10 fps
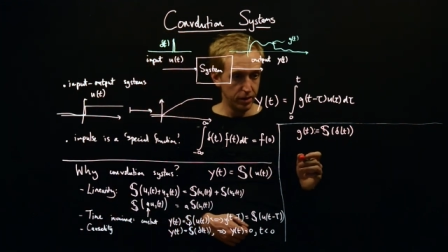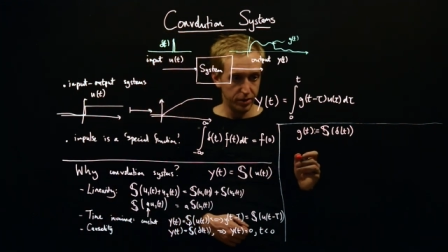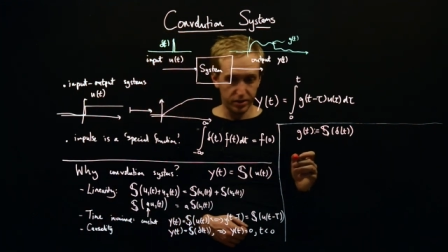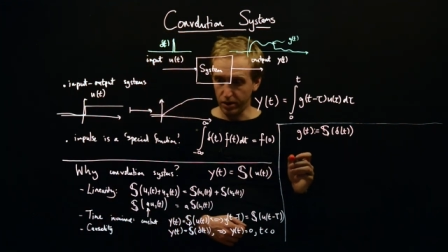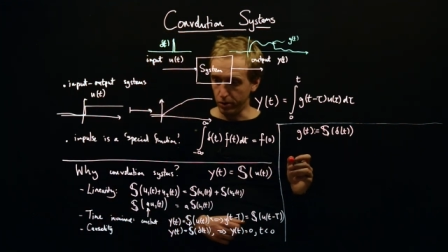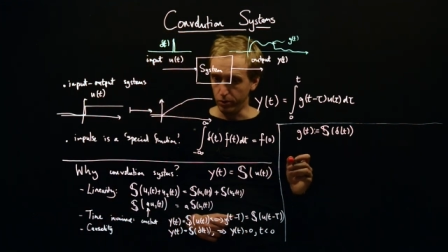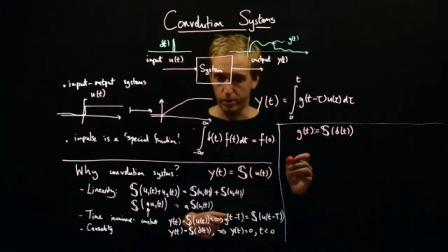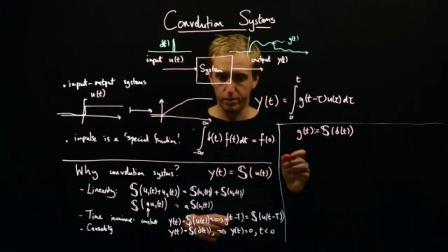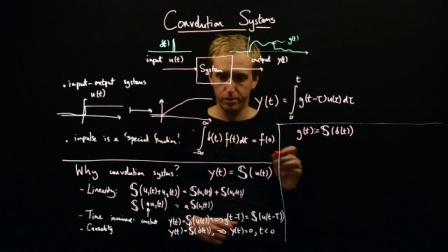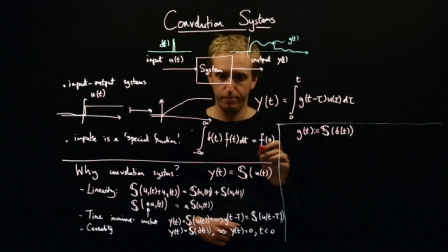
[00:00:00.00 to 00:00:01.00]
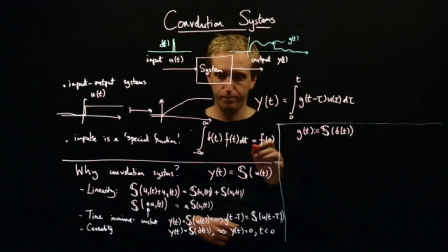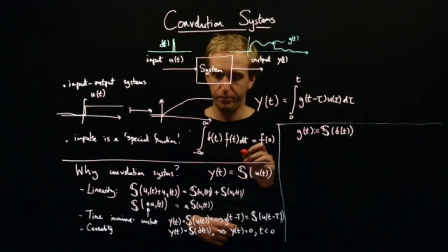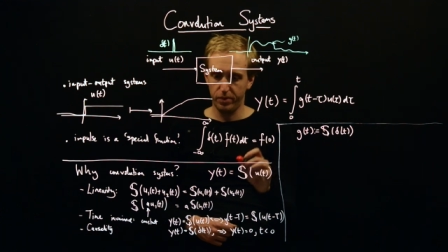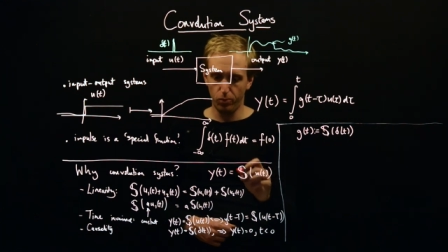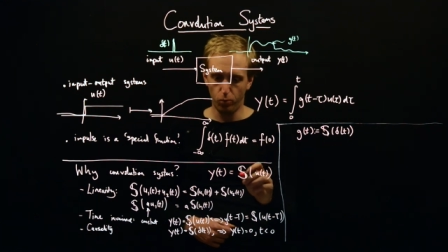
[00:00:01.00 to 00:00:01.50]
So
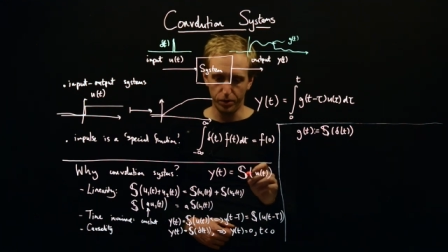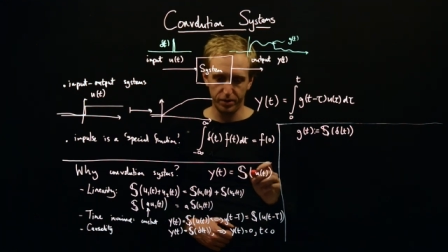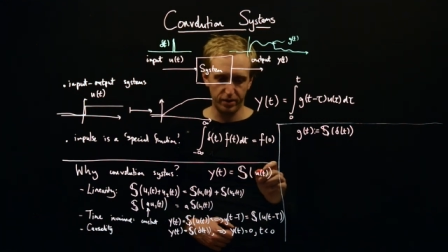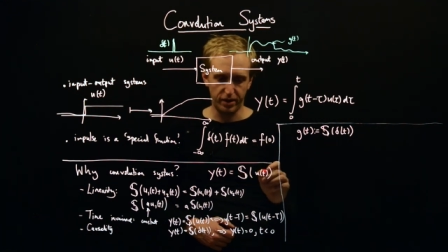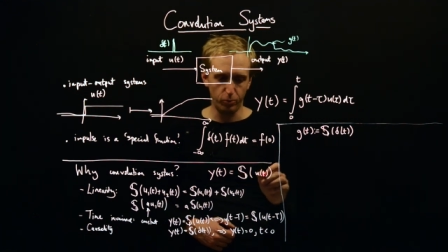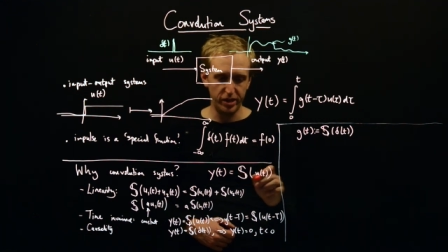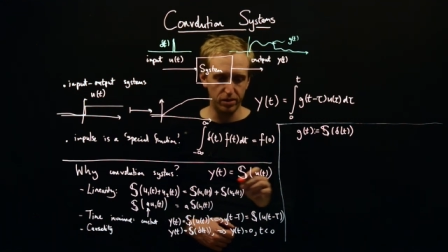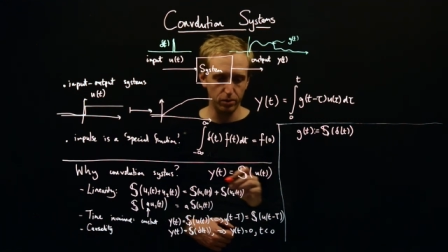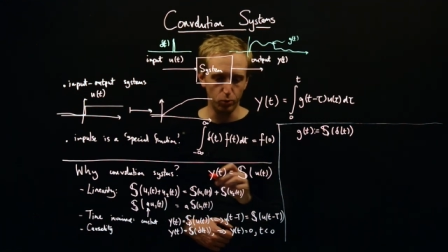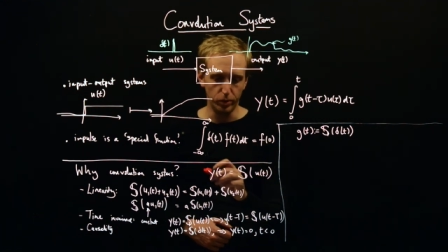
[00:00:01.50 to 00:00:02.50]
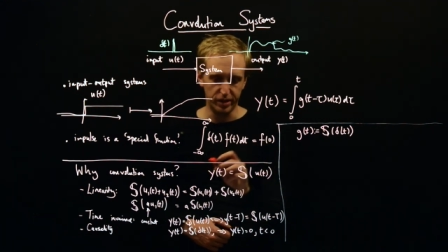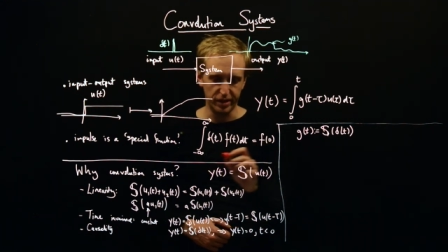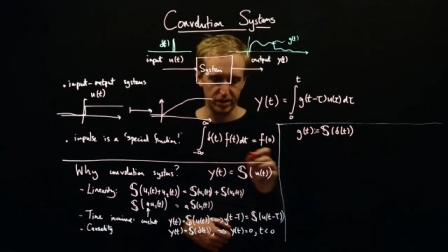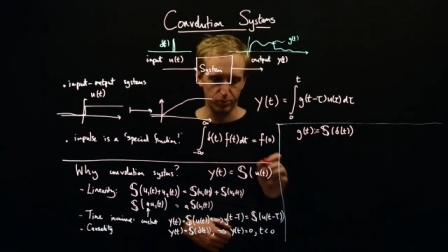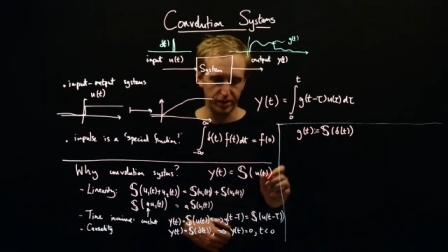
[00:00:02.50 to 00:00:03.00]
what can we do with
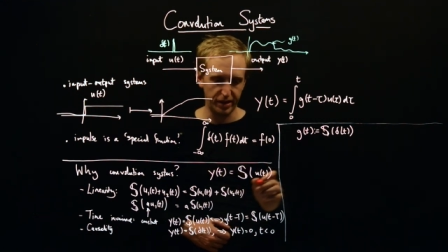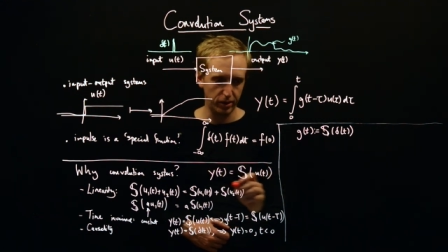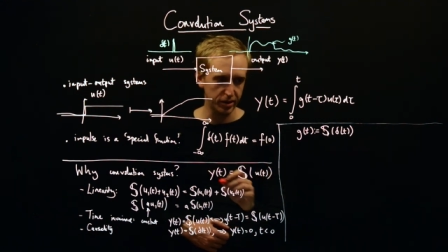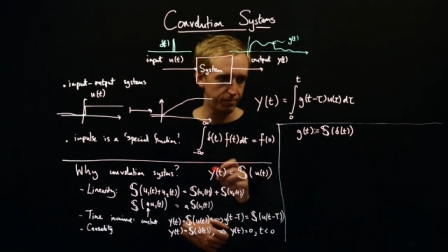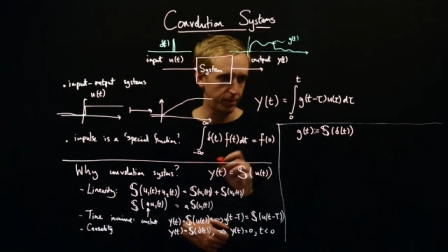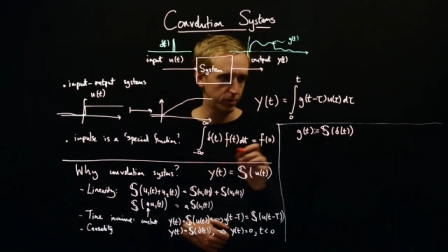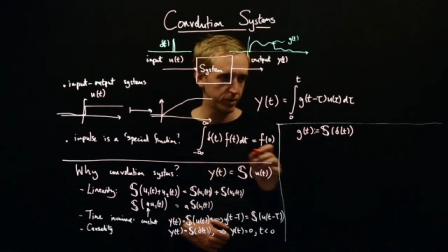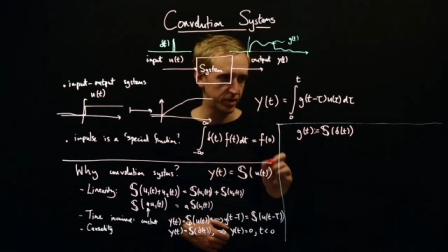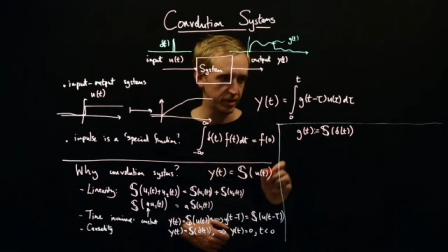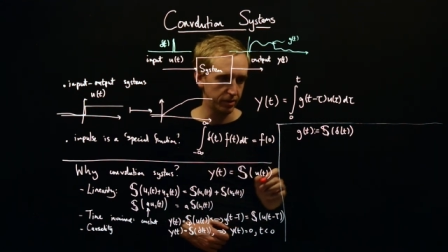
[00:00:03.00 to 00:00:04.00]
this? Well, now let's focus